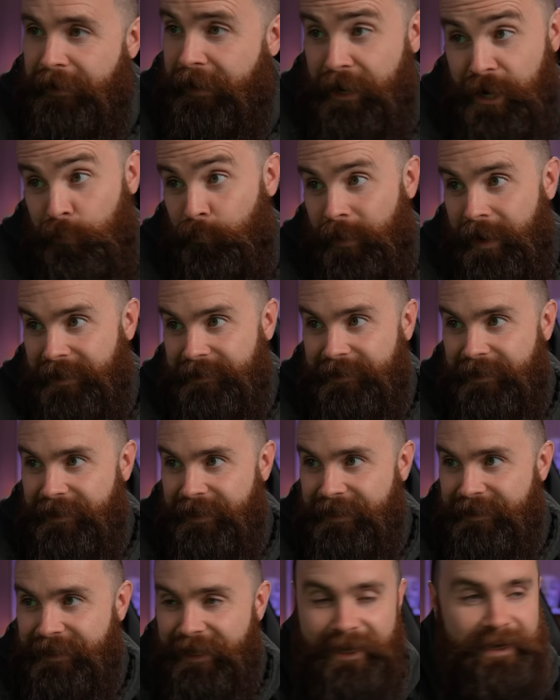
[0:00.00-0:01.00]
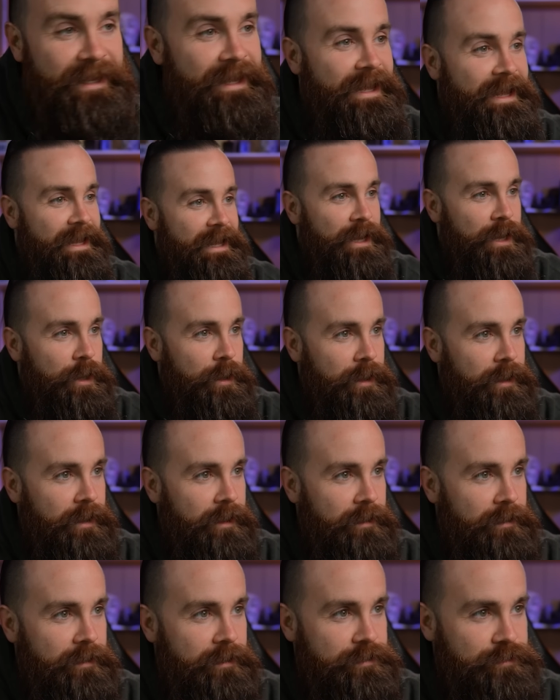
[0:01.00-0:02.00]
I don't know why is that like that.
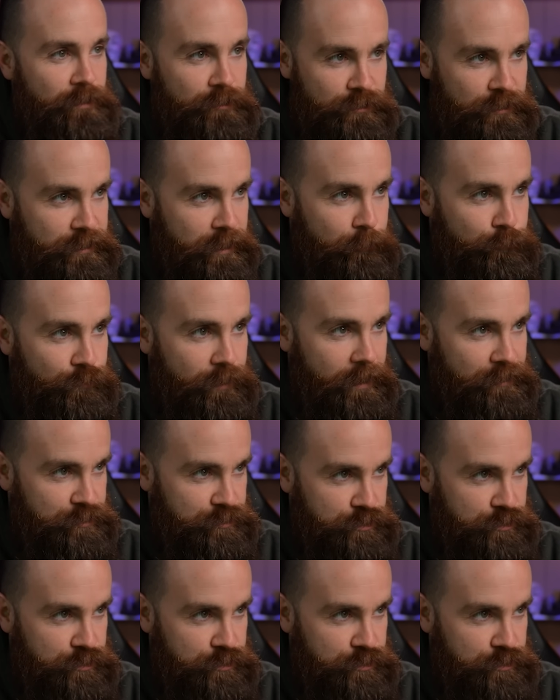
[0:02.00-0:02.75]
So I'll click on browser